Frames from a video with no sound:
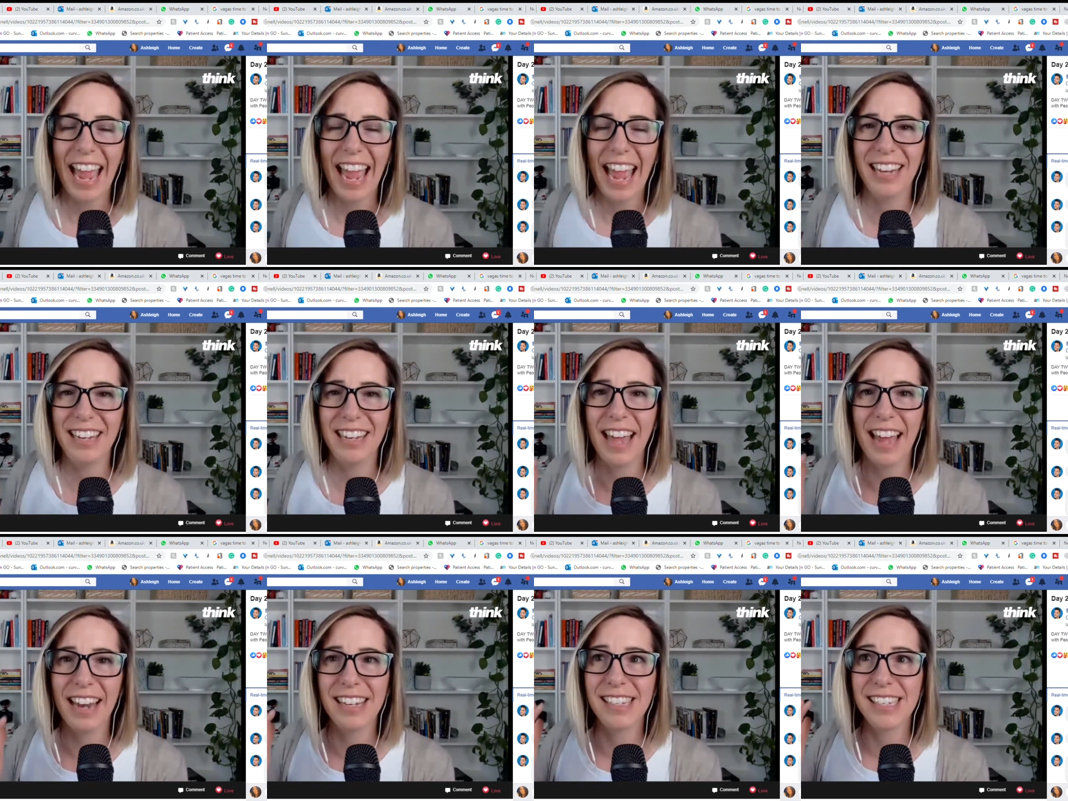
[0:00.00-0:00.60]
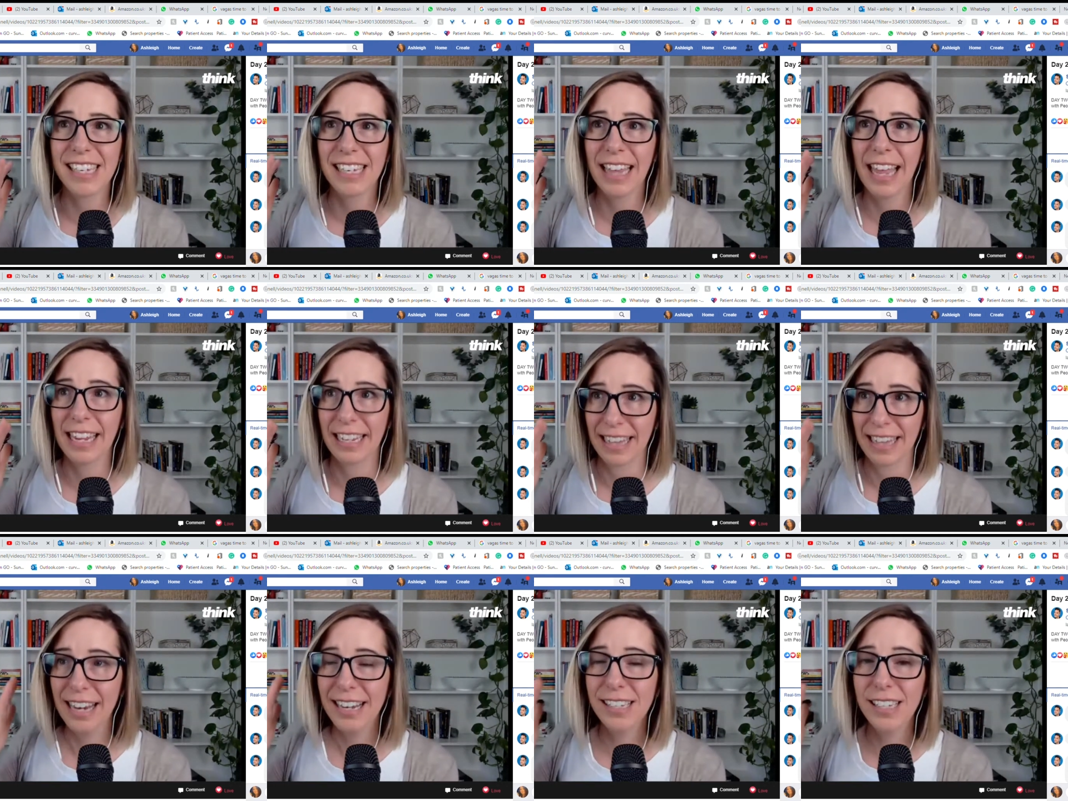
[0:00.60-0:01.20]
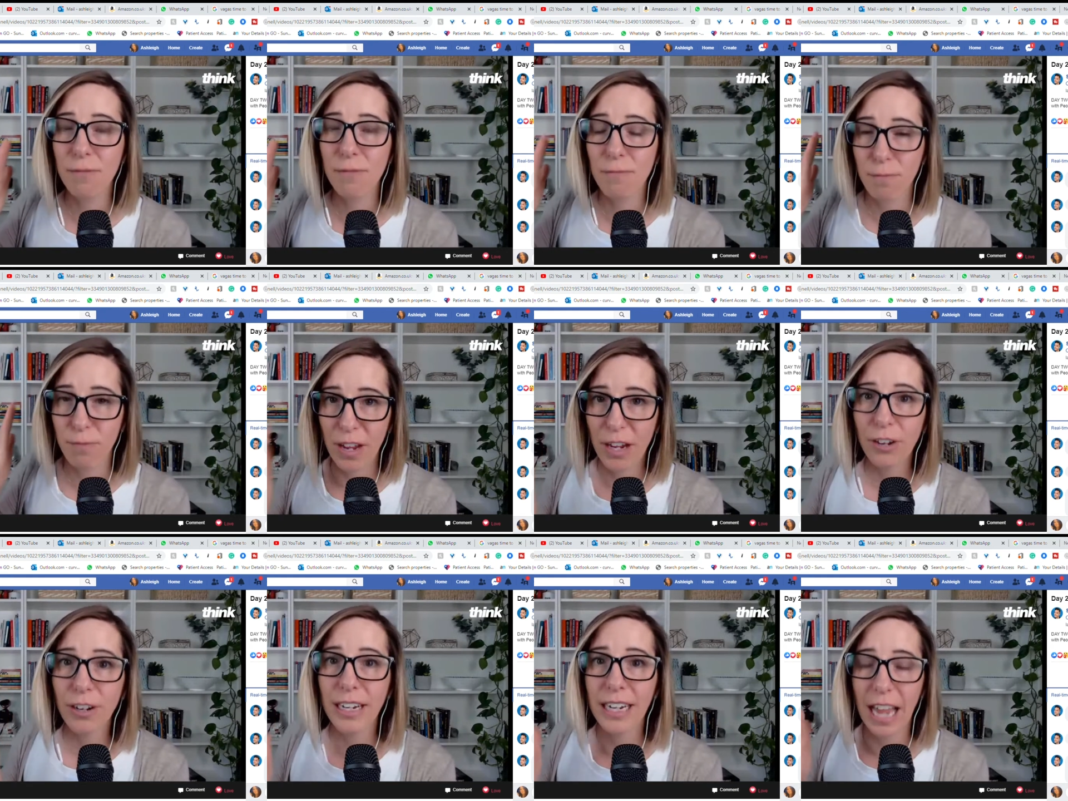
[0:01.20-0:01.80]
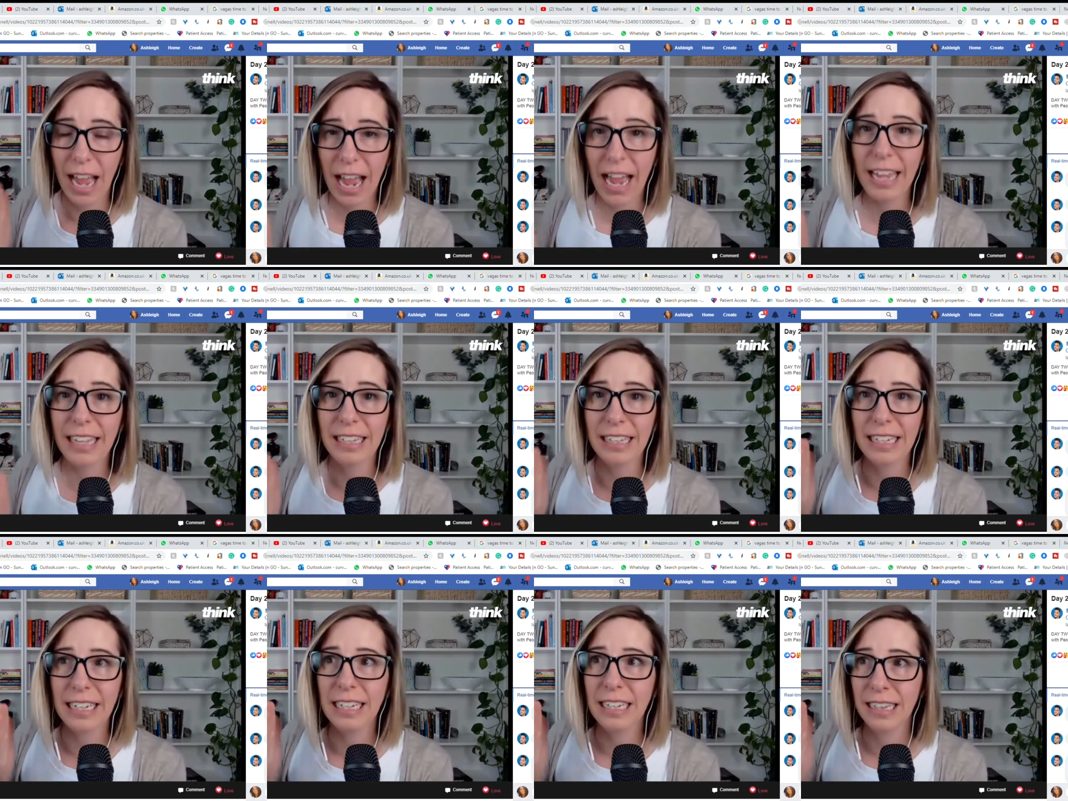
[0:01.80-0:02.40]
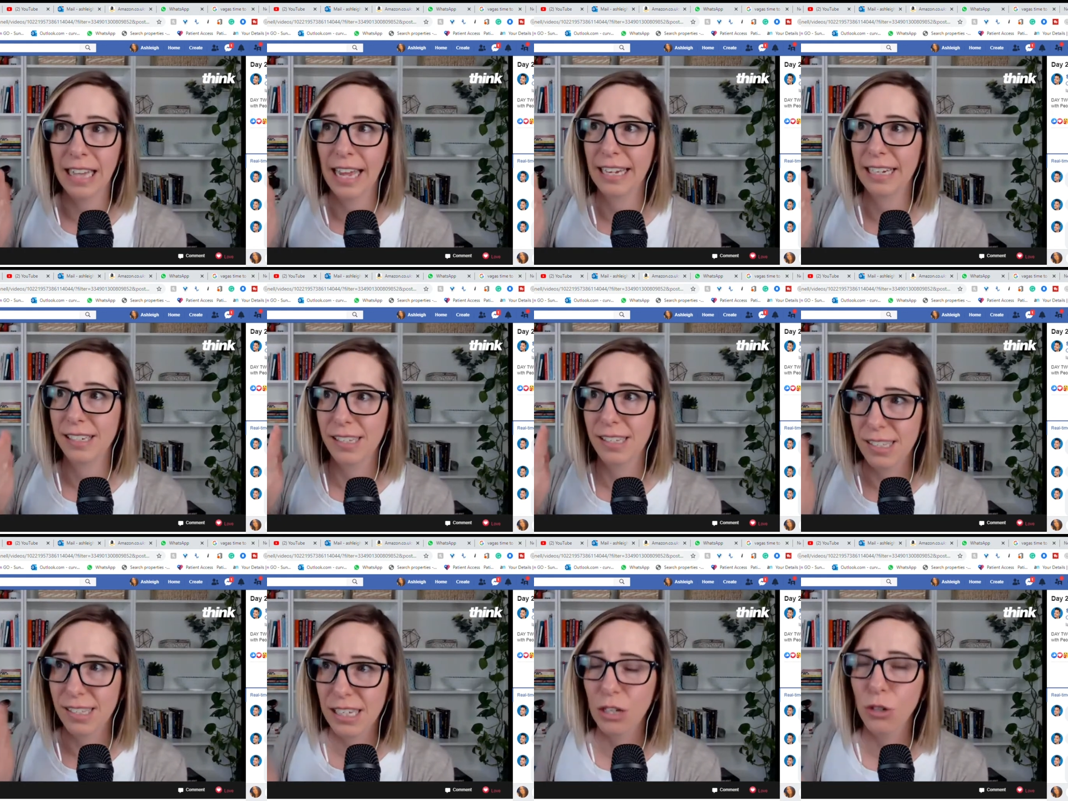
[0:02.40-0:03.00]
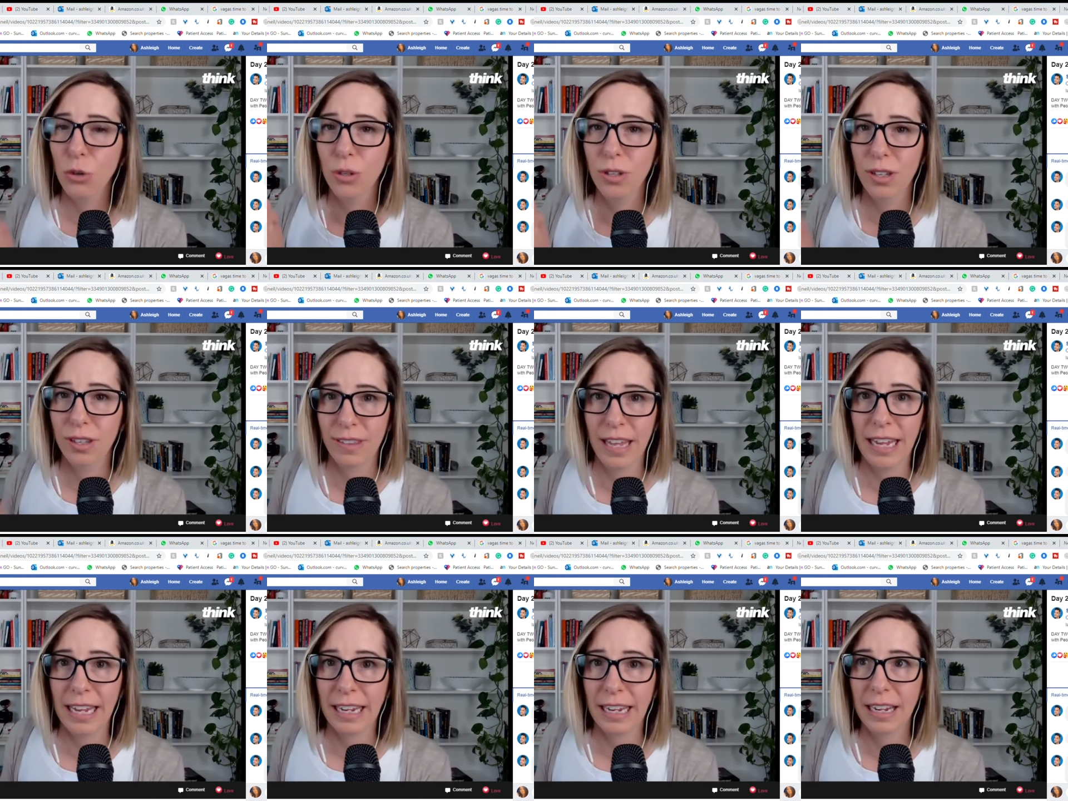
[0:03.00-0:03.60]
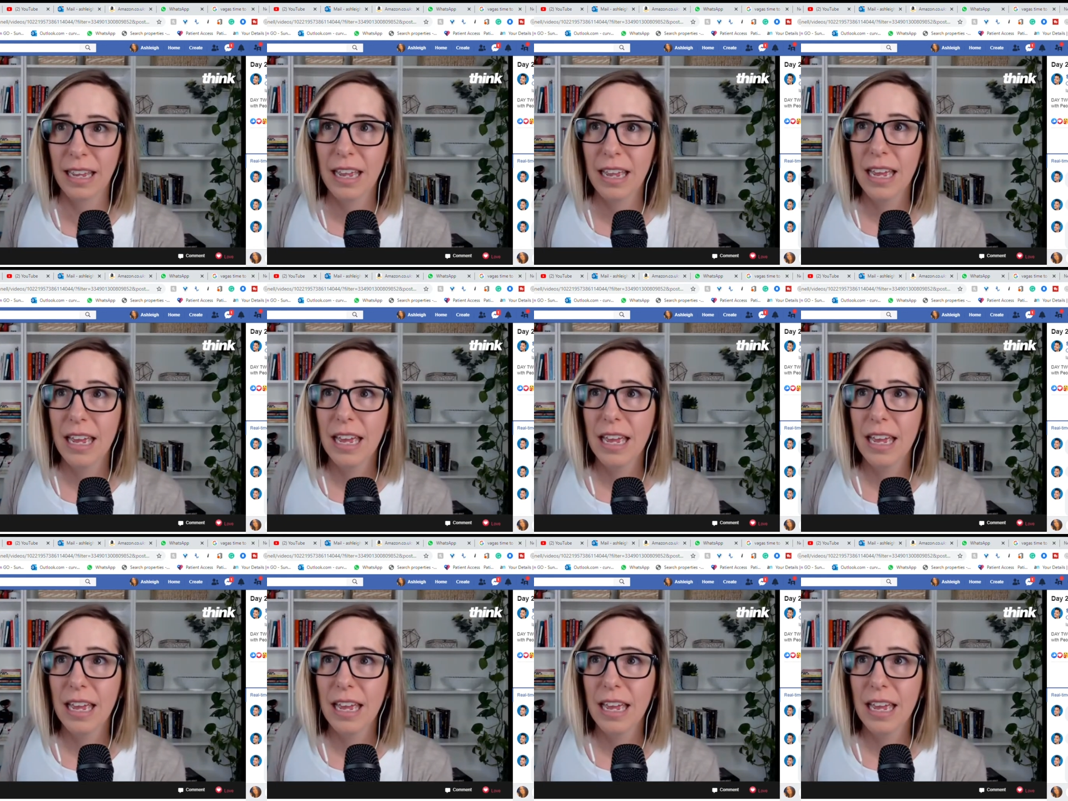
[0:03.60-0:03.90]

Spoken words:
and that is a very highly like skilled thing,